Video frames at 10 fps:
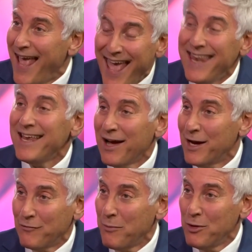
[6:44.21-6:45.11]
any kind
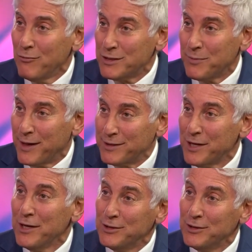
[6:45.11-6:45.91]
of immune response.